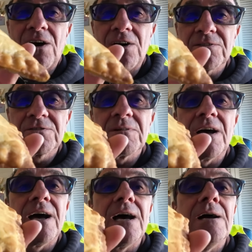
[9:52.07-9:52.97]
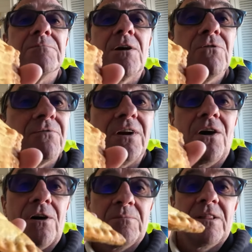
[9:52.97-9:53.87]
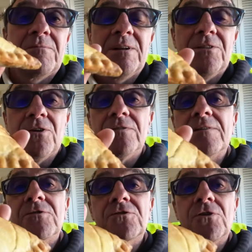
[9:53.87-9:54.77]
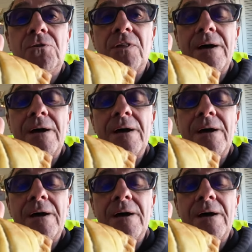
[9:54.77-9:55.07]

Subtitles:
are hot. Don't look very hot, but they've been in the oven. I've just cooked